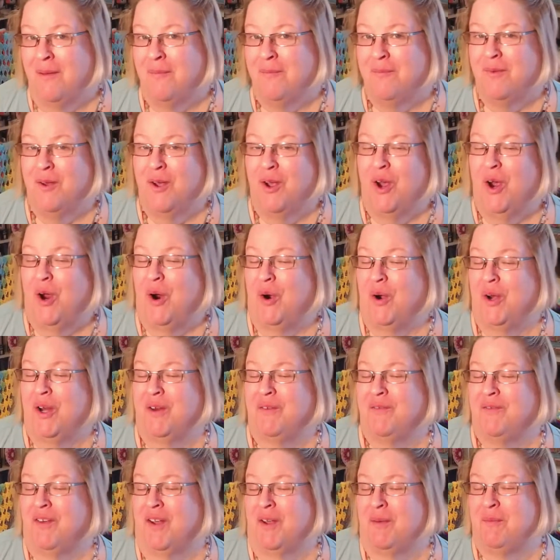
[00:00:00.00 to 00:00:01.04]
Or you
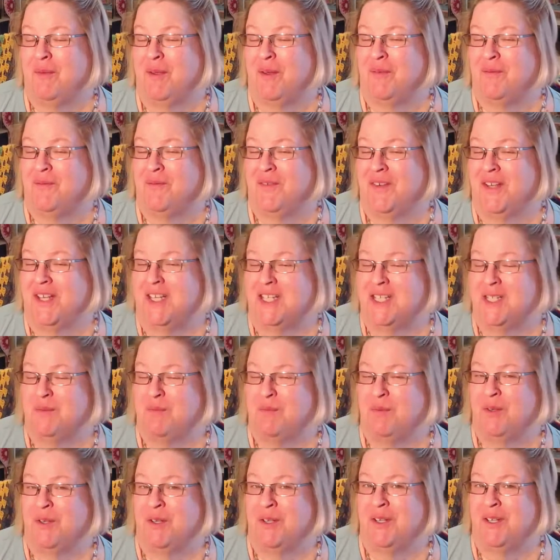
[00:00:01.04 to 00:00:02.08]
can find me on
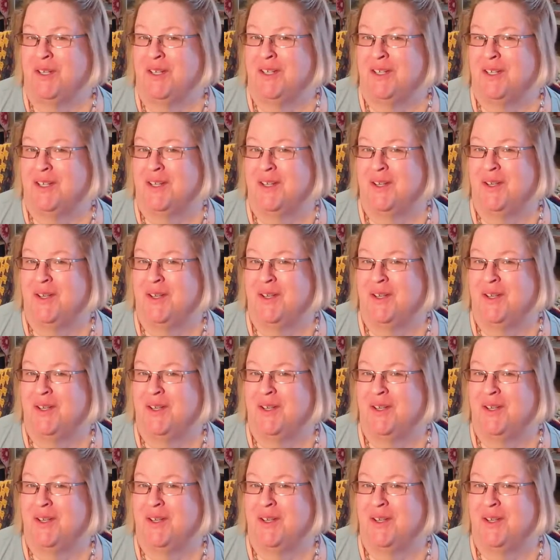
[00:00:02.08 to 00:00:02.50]
Facebook